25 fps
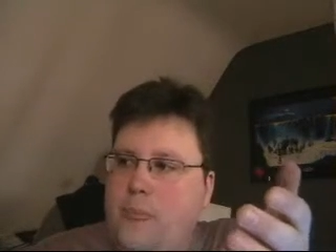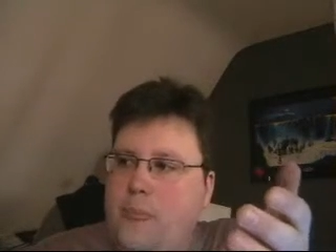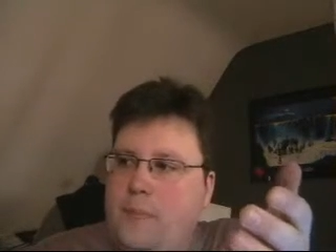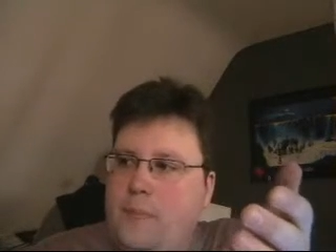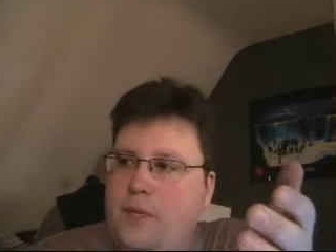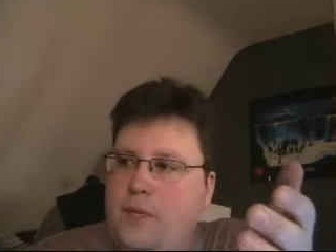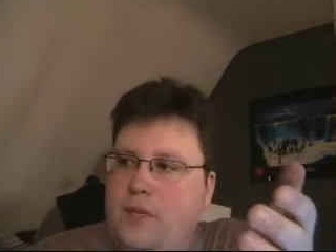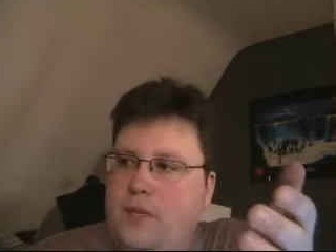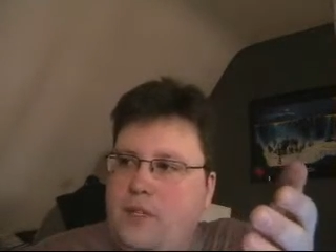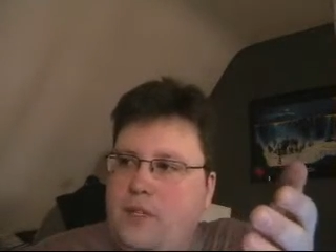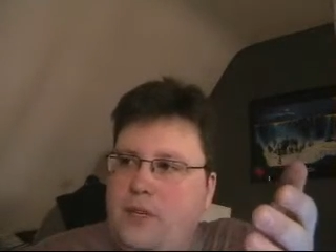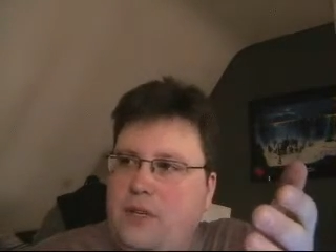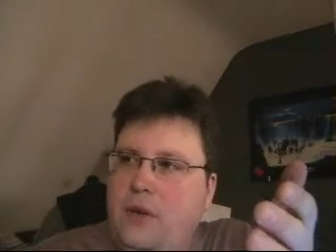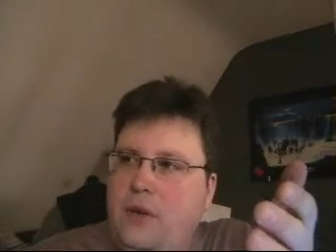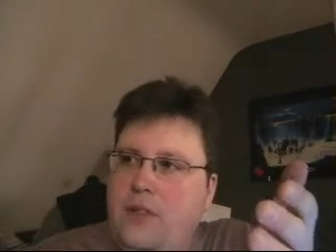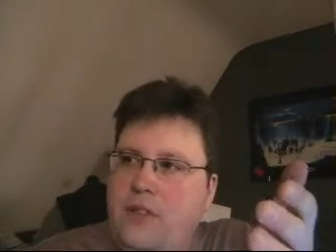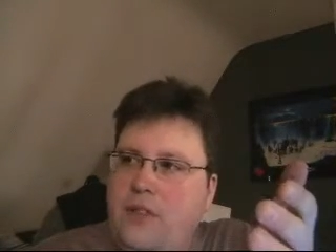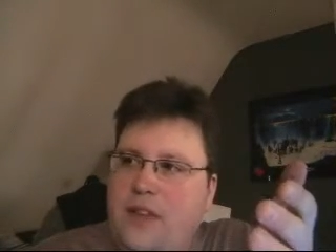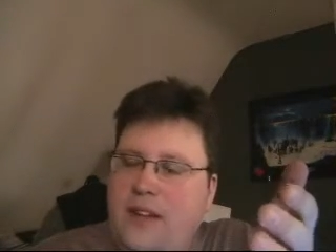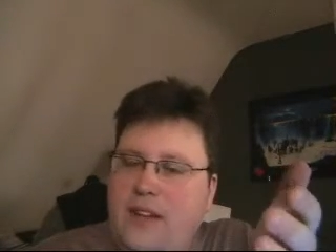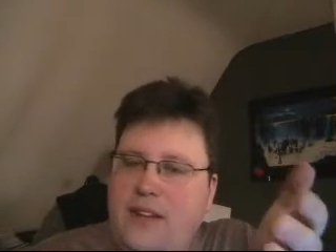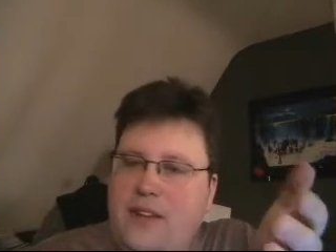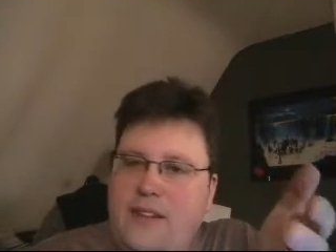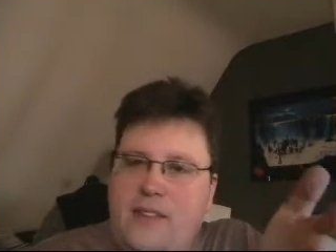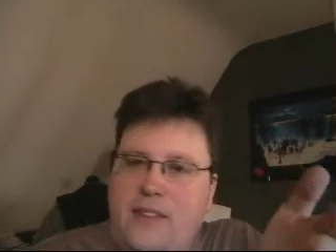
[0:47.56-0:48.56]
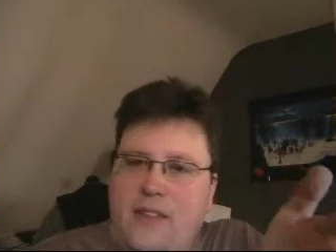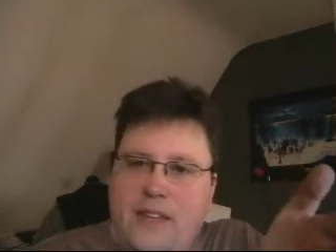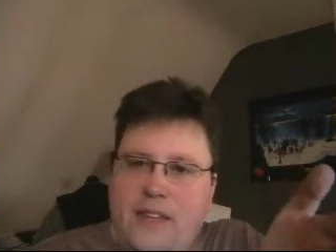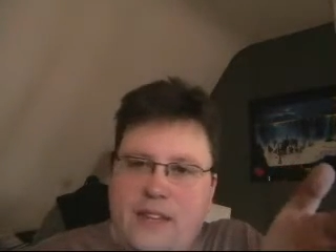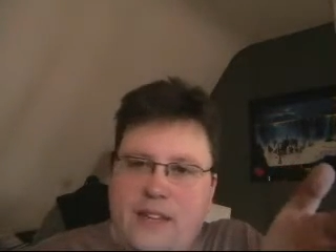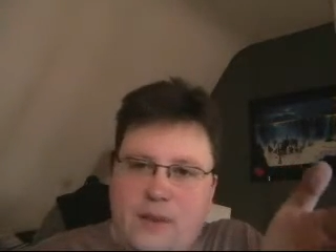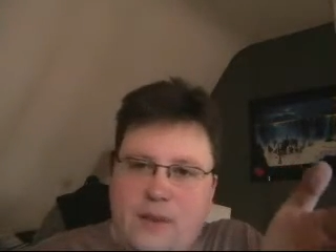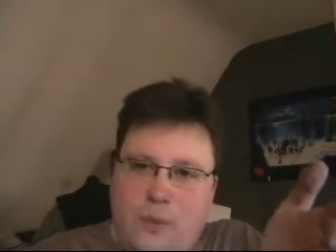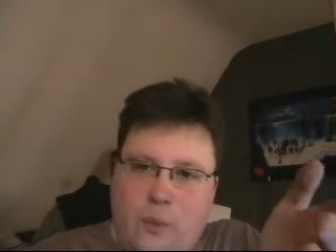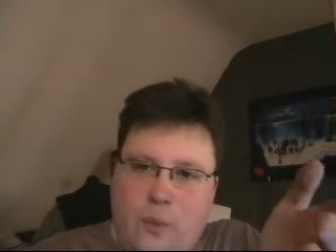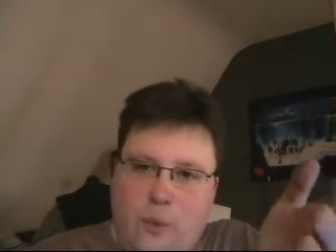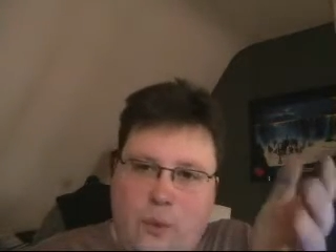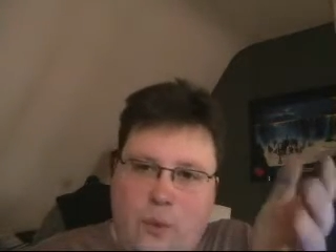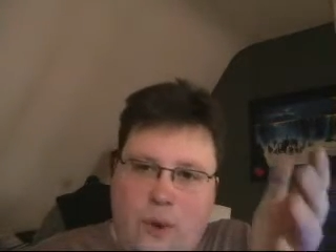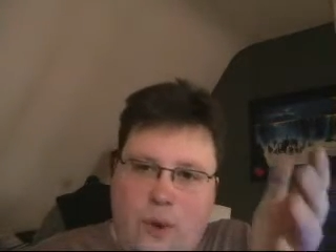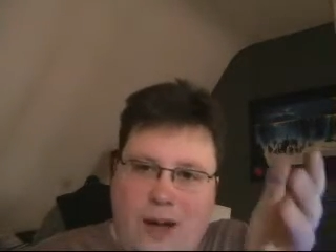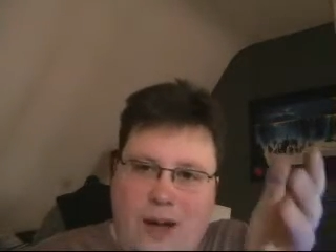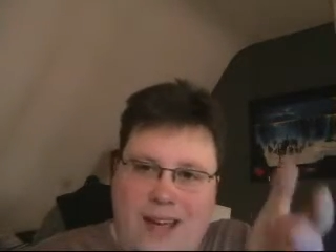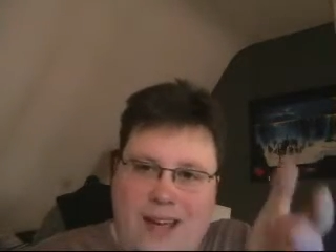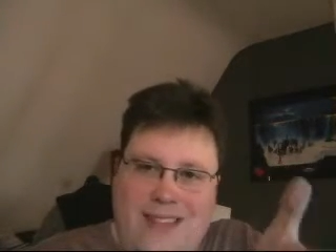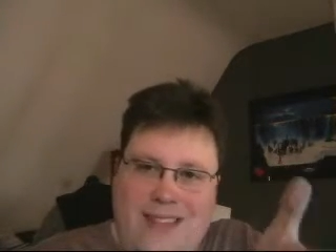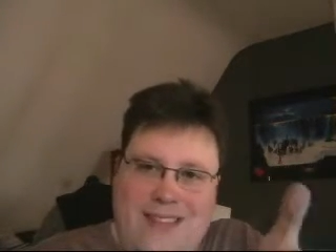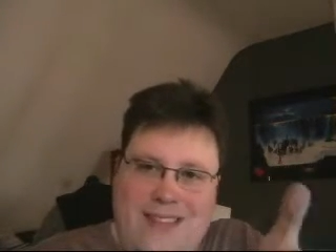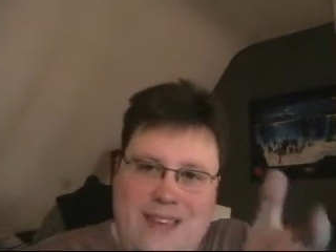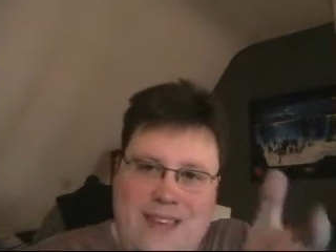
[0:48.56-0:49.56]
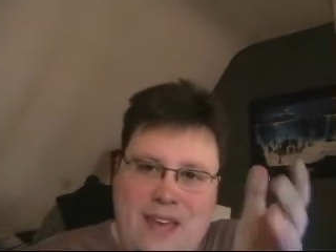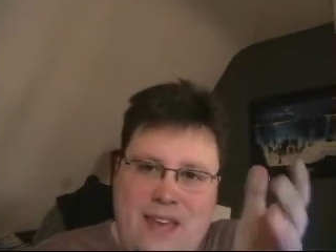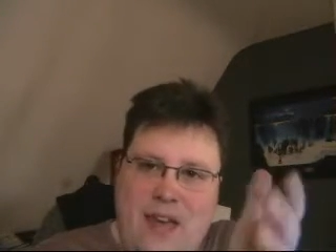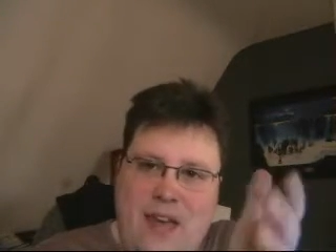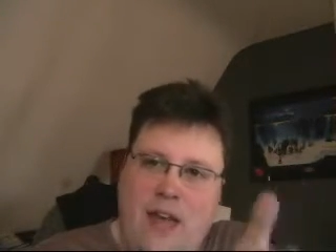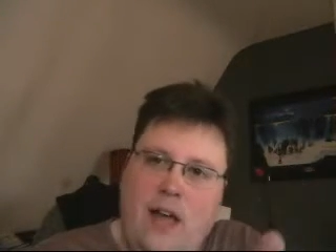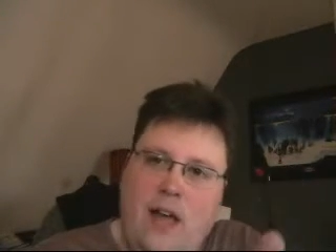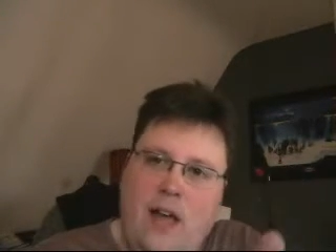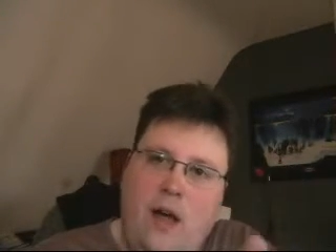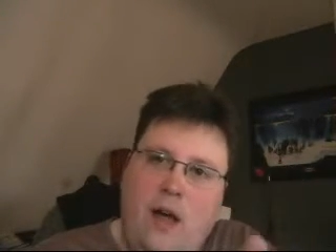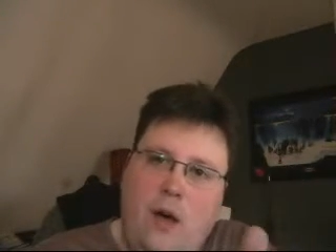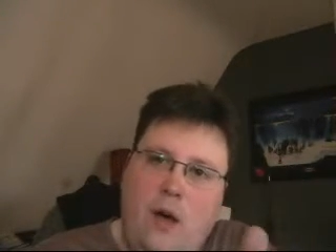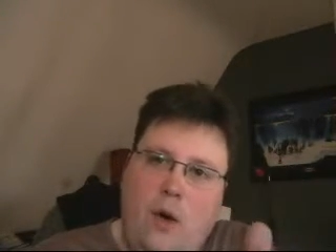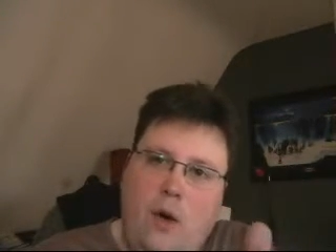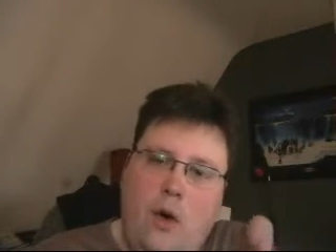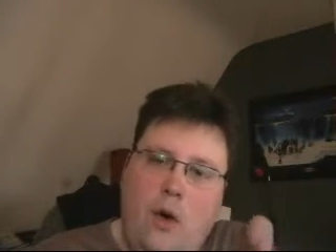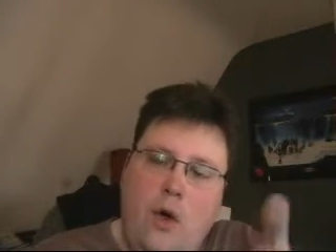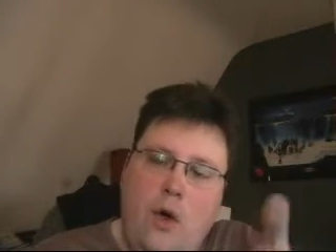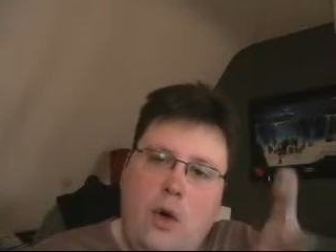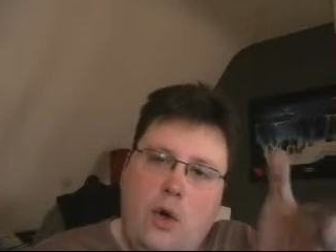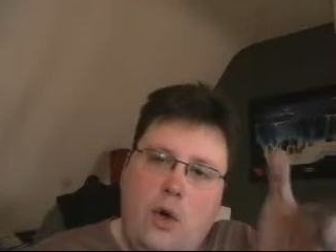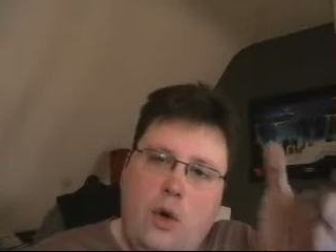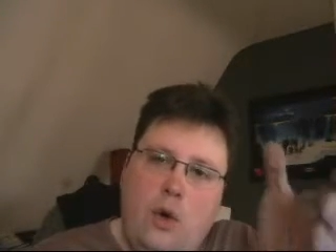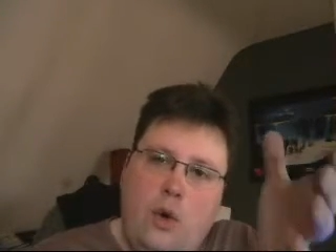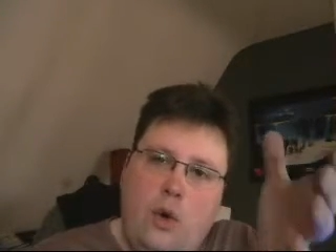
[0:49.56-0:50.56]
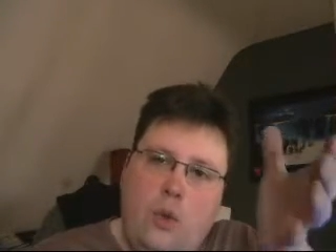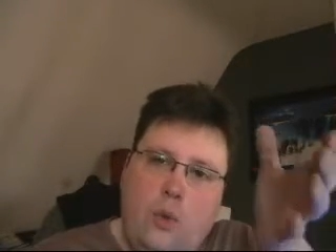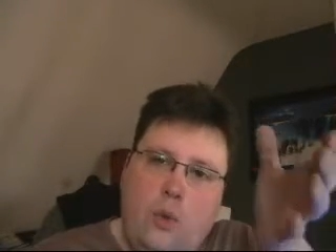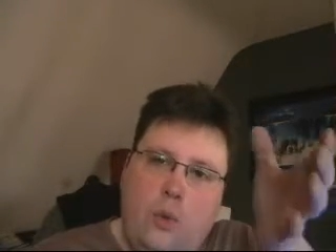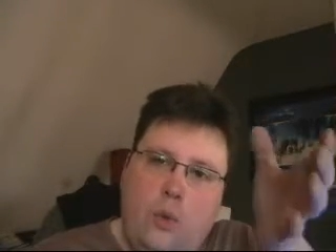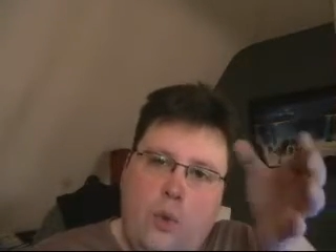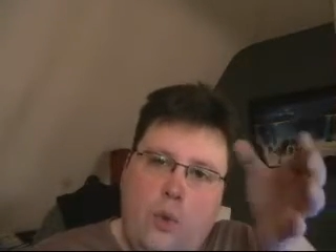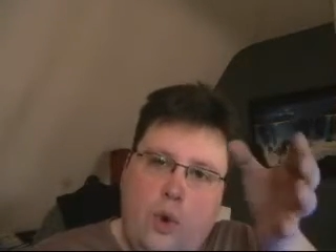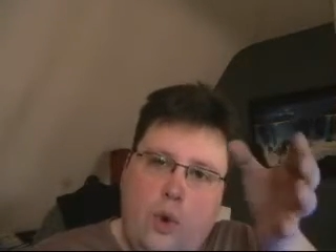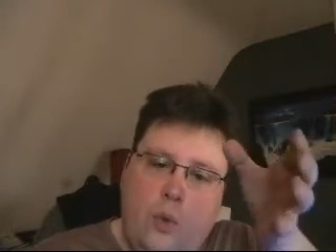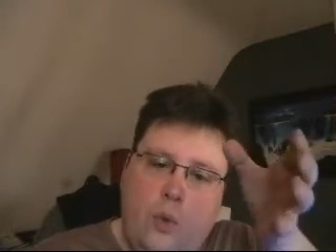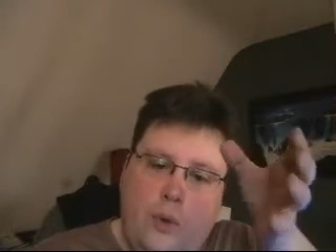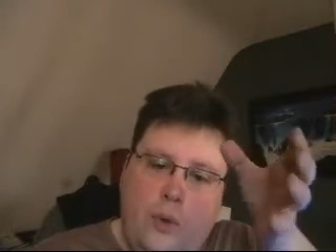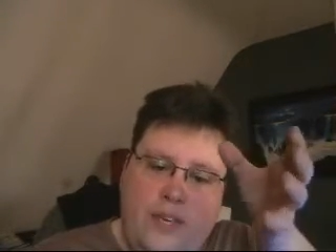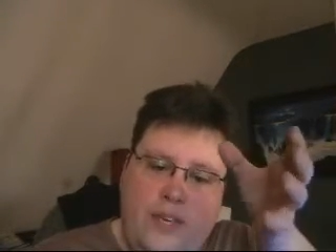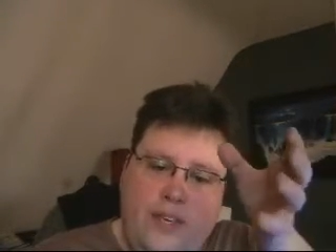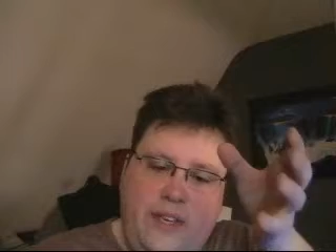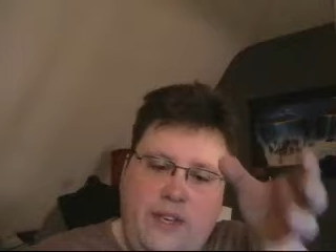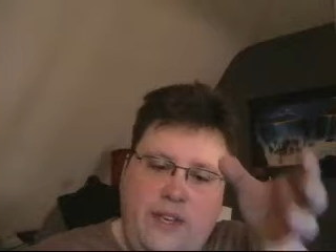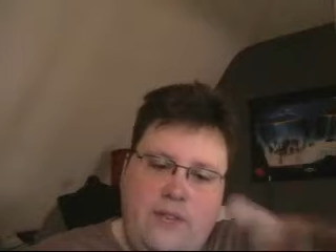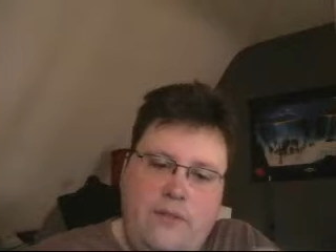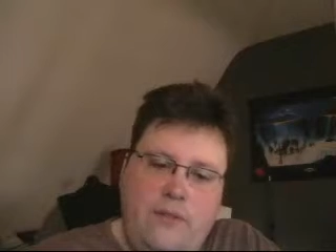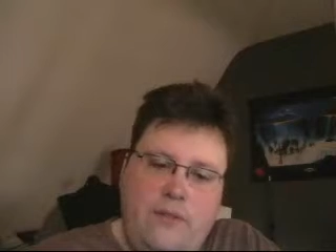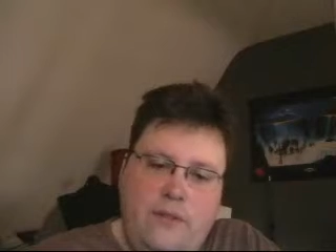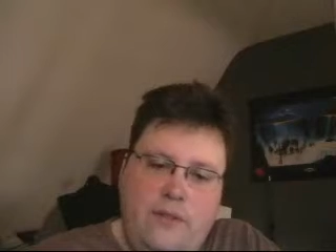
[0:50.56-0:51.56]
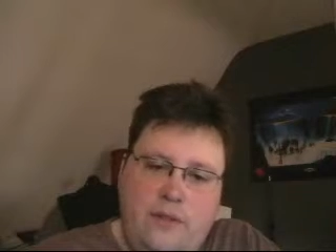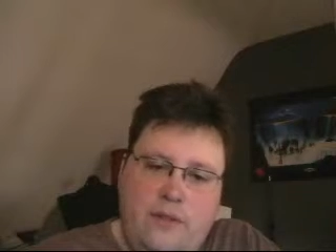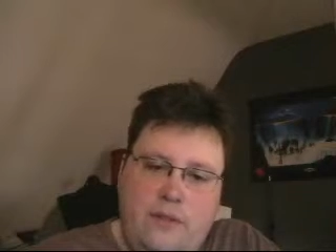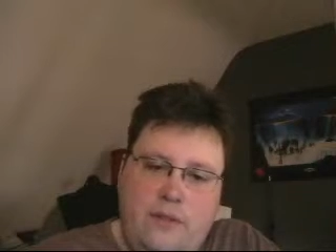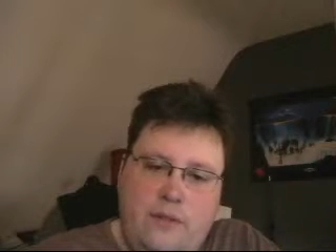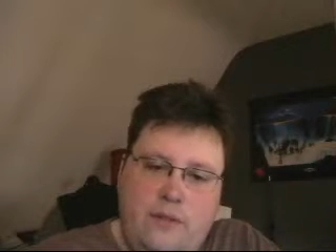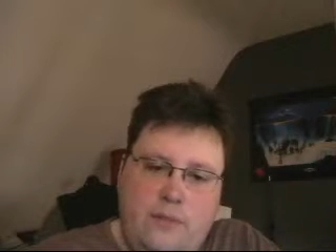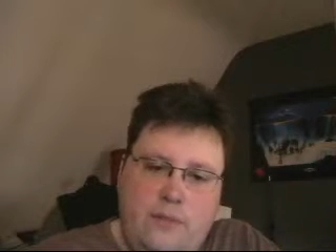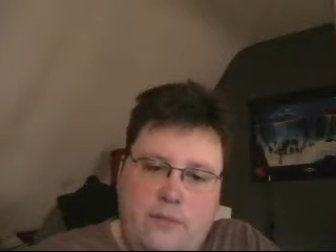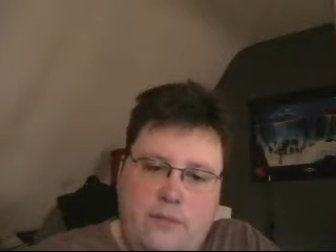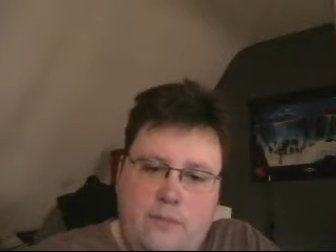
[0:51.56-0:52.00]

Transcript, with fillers: But you know, then I think, why the hell were we given